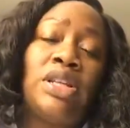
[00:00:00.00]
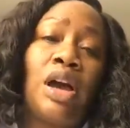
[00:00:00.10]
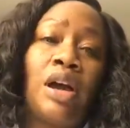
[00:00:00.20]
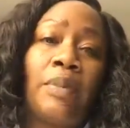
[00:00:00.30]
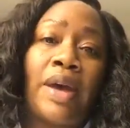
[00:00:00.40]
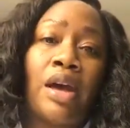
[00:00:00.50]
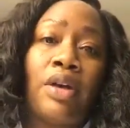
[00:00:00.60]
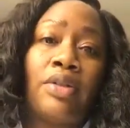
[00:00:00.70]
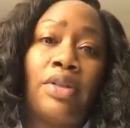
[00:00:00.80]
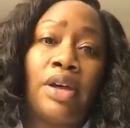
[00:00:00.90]
to talk
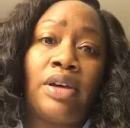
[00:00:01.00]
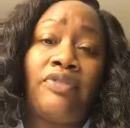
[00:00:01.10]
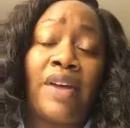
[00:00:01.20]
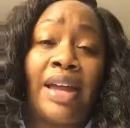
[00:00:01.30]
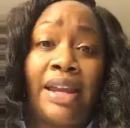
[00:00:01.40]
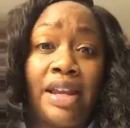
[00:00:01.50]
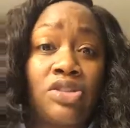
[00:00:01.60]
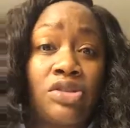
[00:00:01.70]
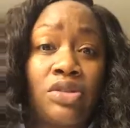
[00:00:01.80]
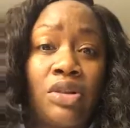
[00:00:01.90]
about the
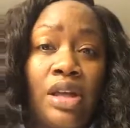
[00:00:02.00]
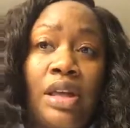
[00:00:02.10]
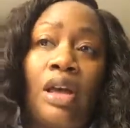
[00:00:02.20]
financial